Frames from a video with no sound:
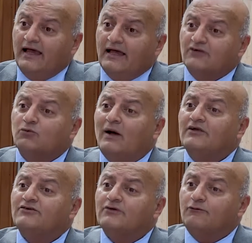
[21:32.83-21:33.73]
as
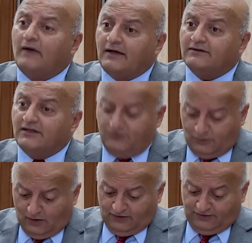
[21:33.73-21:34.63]
well as the fact that
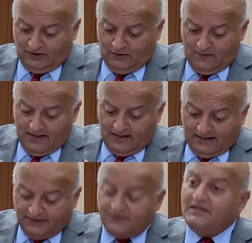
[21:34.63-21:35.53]
you also
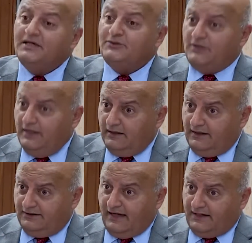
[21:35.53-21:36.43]
teach
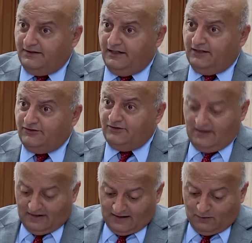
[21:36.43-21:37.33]
healing techniques,
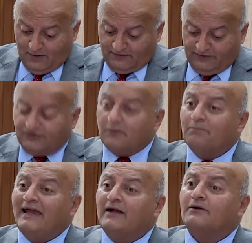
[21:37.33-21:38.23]
whether it's to
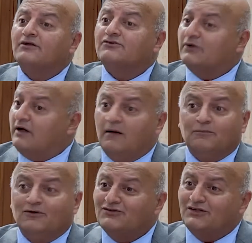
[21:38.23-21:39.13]
parents or
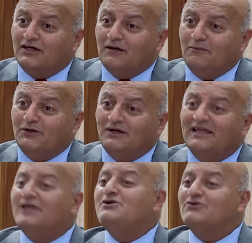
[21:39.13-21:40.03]
couples in the community?
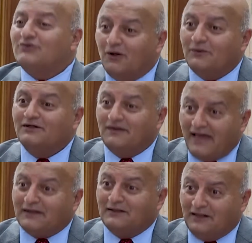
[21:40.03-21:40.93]
Can you just go into
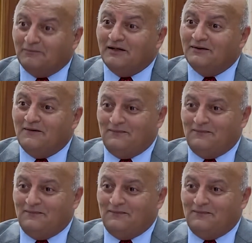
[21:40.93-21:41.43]
that a little bit?